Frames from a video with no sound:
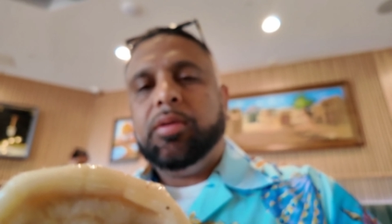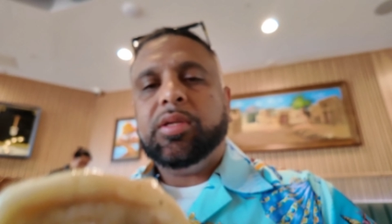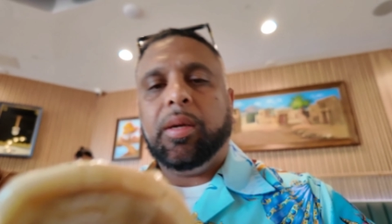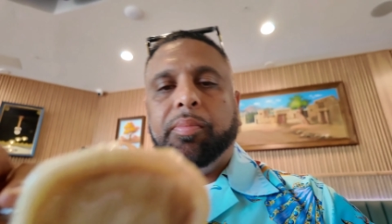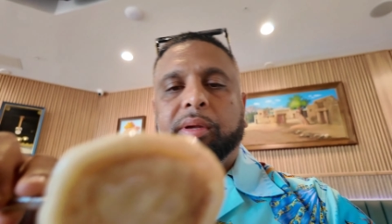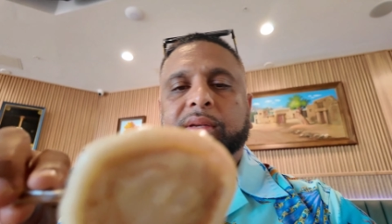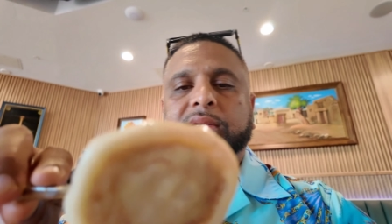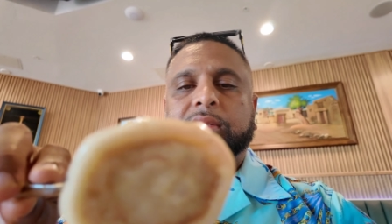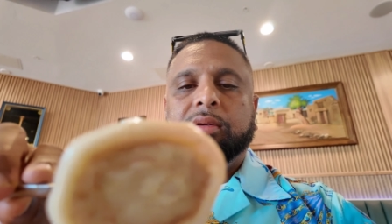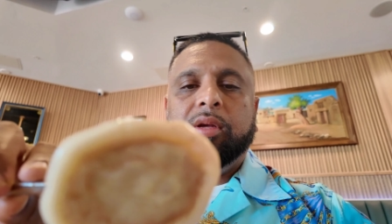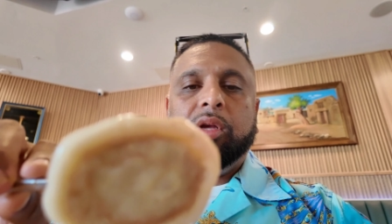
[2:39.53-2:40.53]
dumplings,
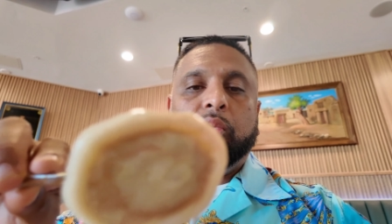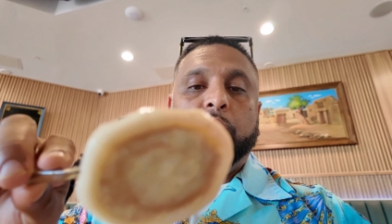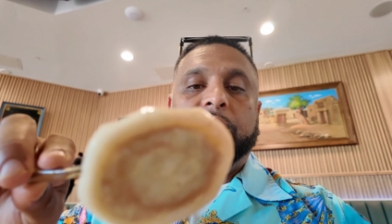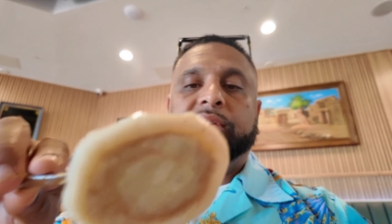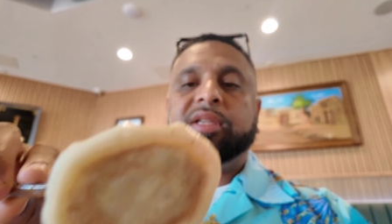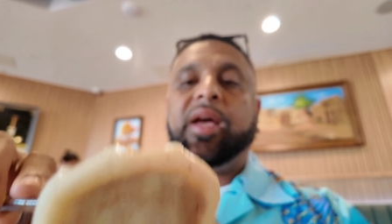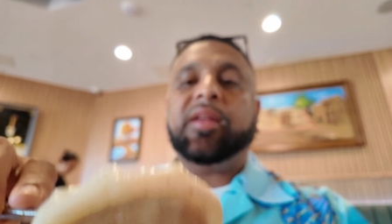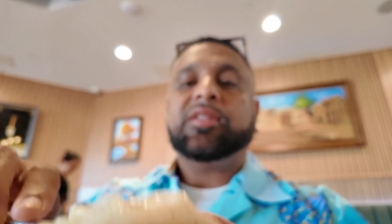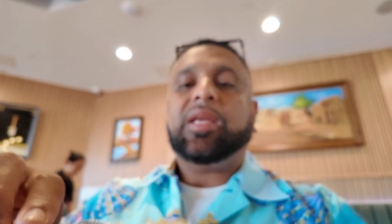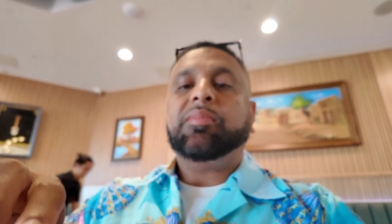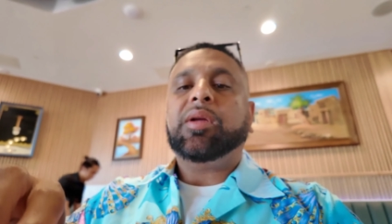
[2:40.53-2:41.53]
Uyghur style
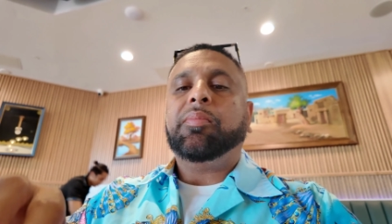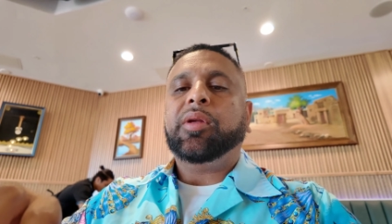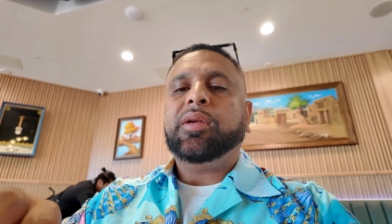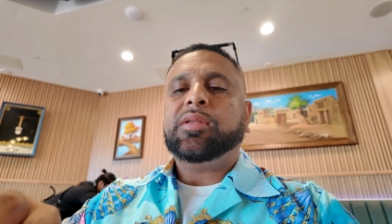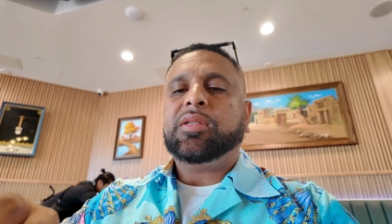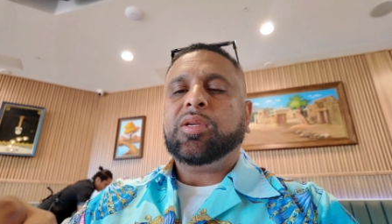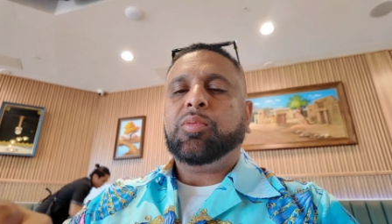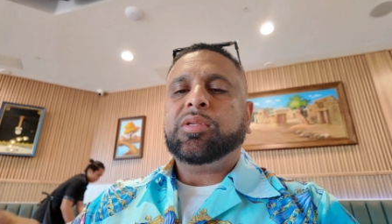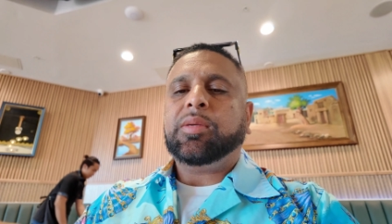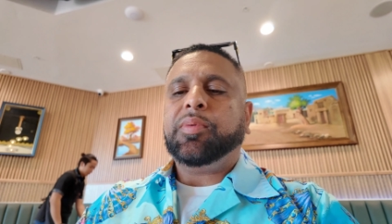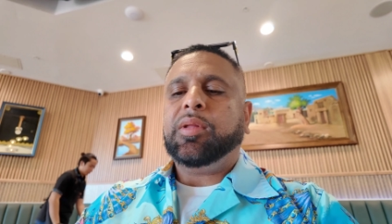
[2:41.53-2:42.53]
steamed dumplings. Let's see
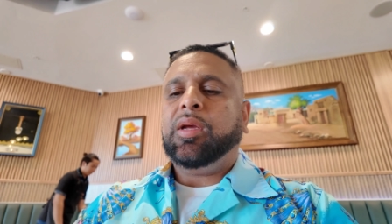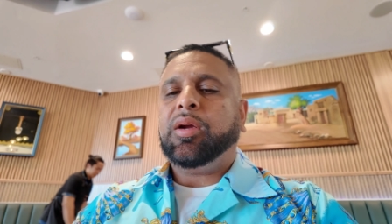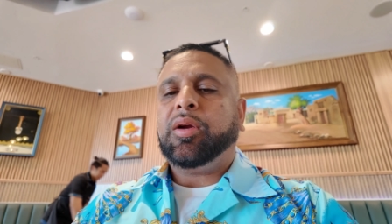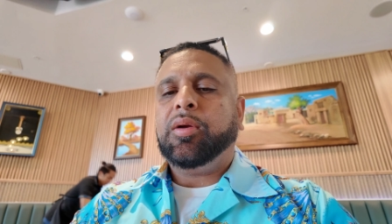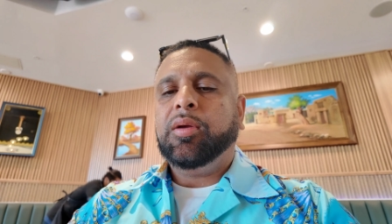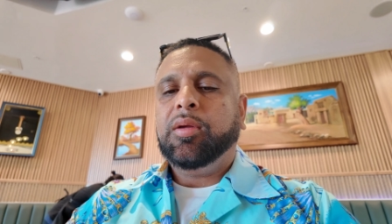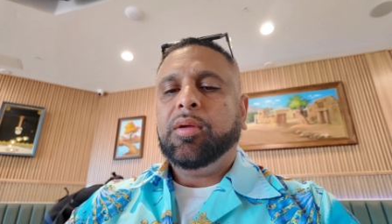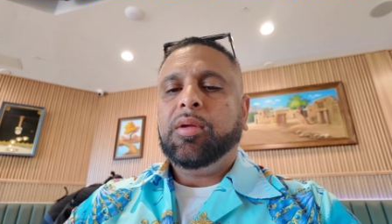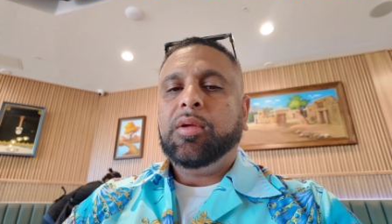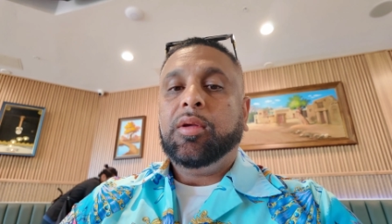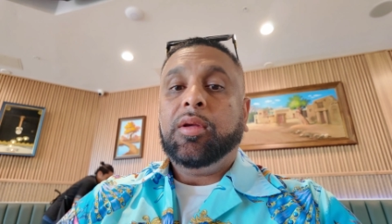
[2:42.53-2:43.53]
what's up in here.
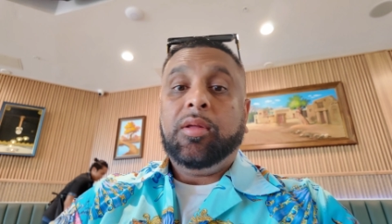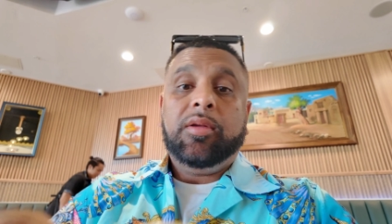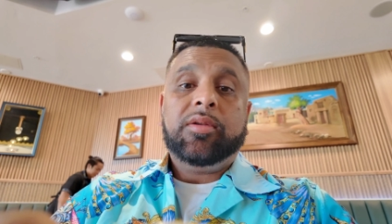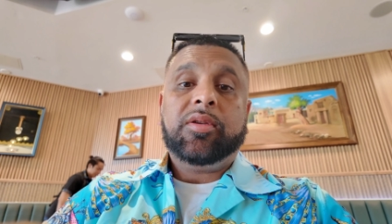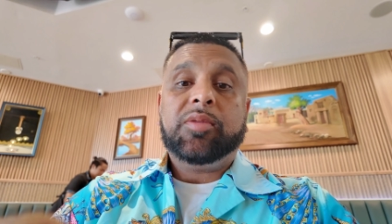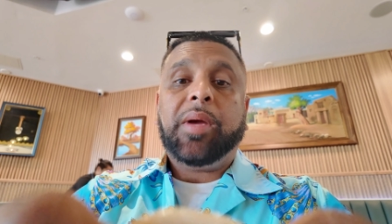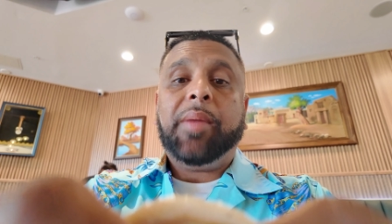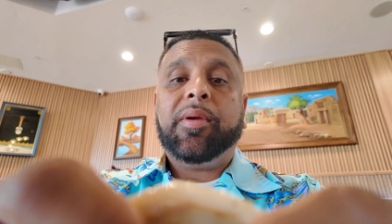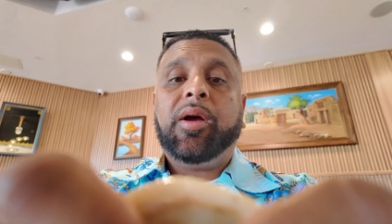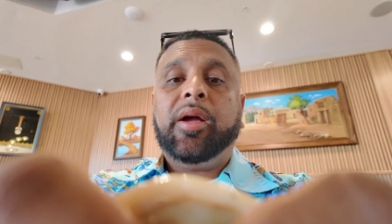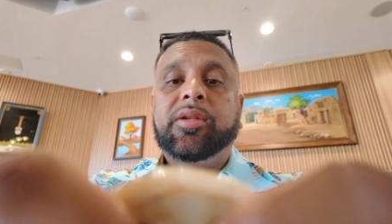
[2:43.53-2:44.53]
So it's
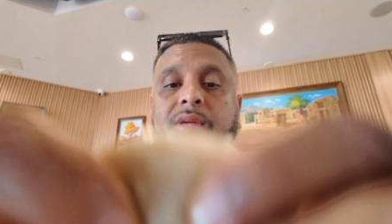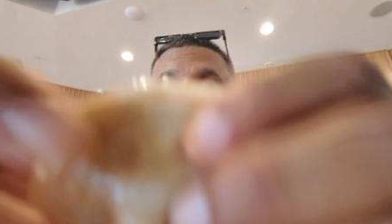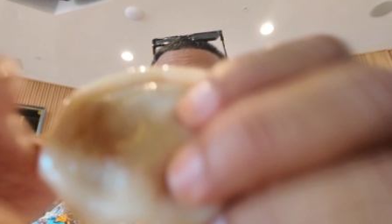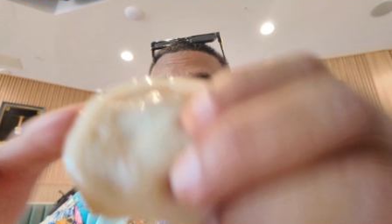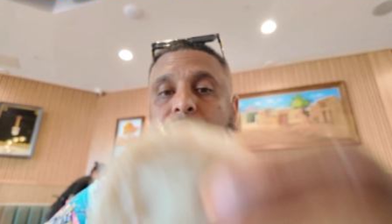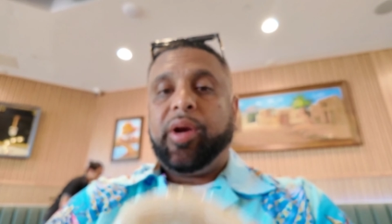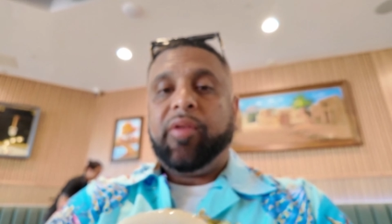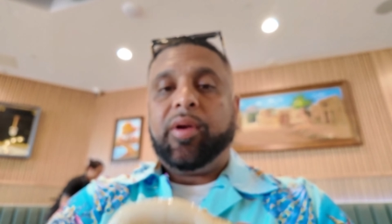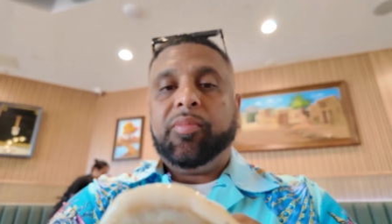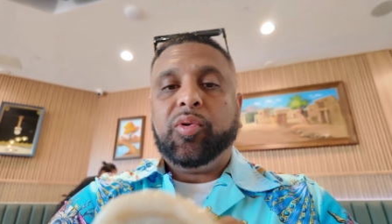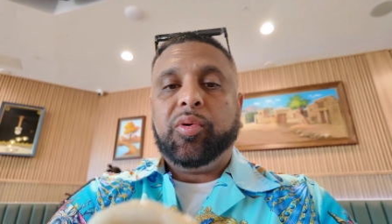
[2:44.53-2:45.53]
piping hot. So I'm being brave
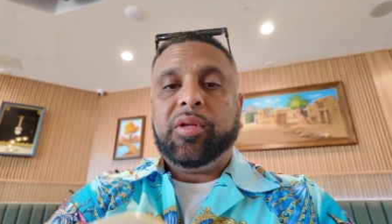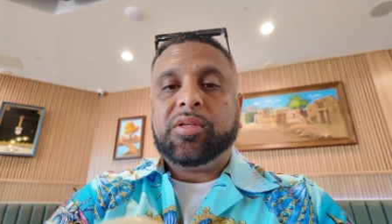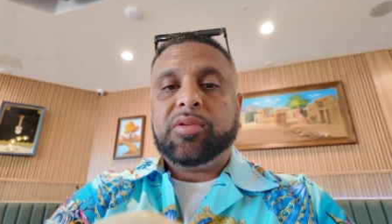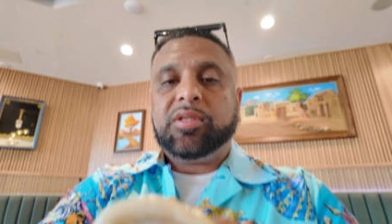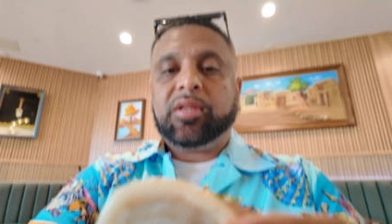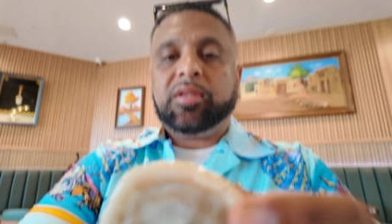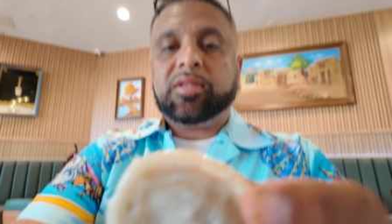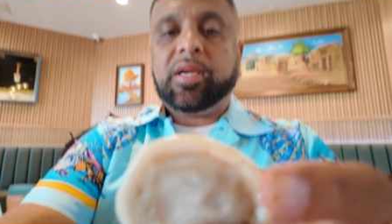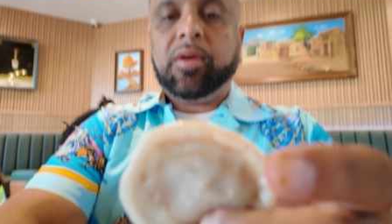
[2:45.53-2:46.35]
when I'm doing this. So check this